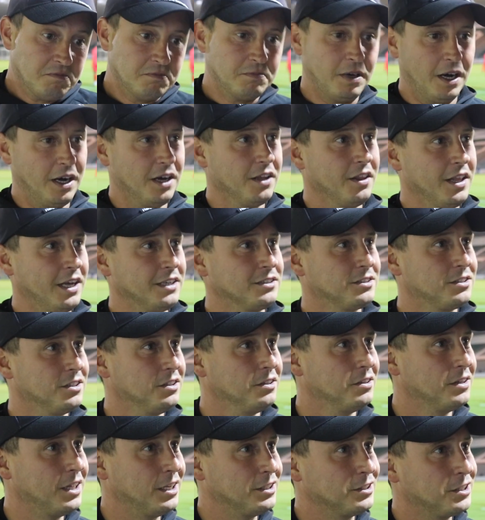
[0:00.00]
But that's
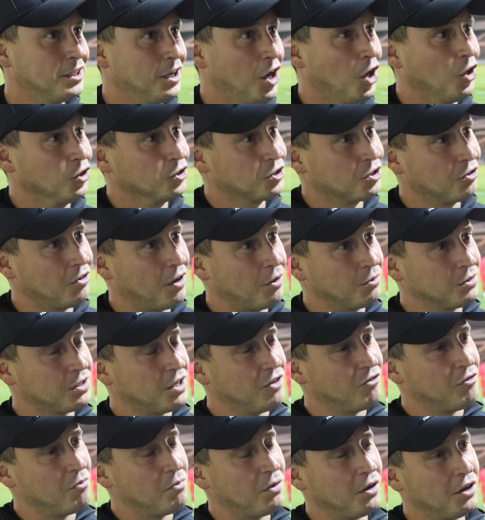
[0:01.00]
the answer I was
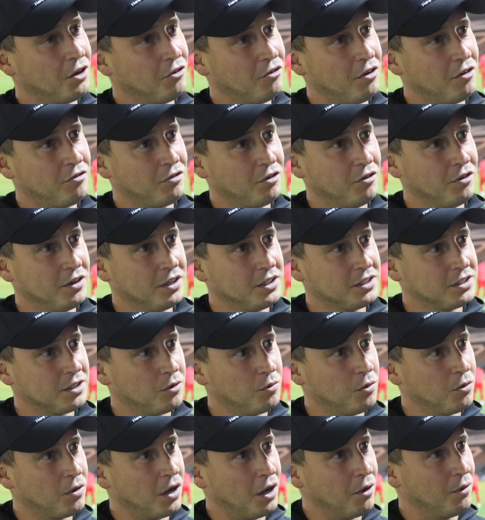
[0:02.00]
given by the referee,
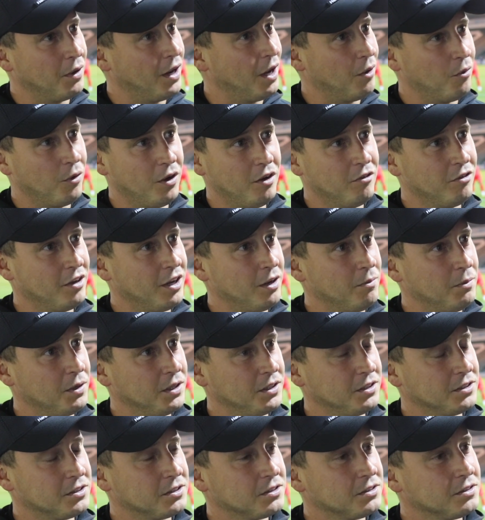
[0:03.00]
so we'll go with that, whatever that
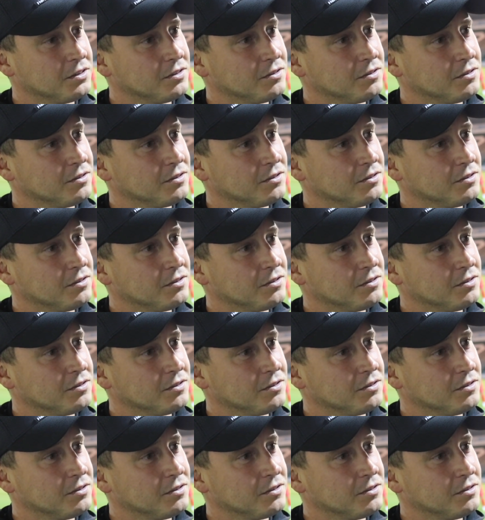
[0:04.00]
means.